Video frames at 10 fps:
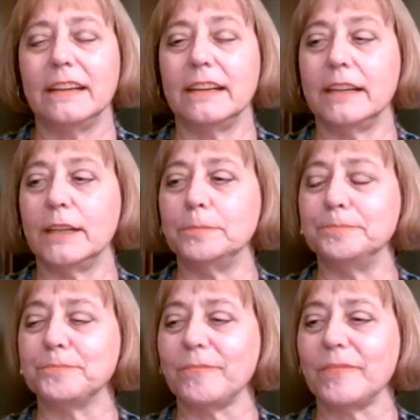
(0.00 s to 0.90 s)

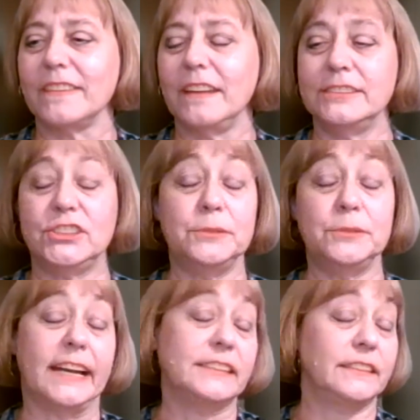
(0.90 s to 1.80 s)
and she
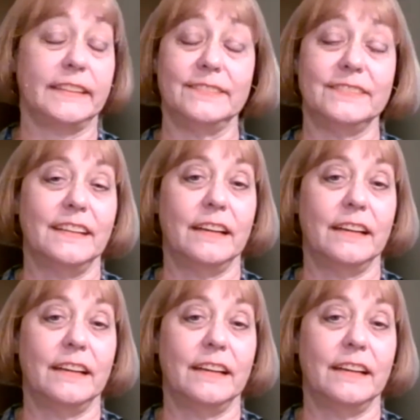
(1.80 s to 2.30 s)
was excellent.